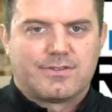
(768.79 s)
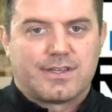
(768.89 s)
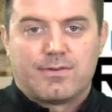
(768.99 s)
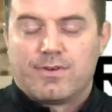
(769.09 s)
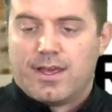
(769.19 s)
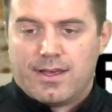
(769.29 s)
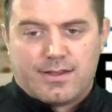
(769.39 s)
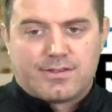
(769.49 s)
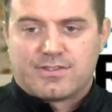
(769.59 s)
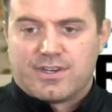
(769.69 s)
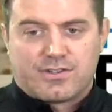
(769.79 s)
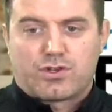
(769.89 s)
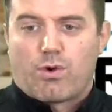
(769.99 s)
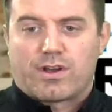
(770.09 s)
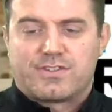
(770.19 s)
And this is an
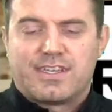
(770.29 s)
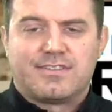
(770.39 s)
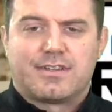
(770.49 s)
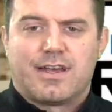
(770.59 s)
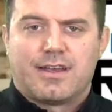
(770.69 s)
historic season.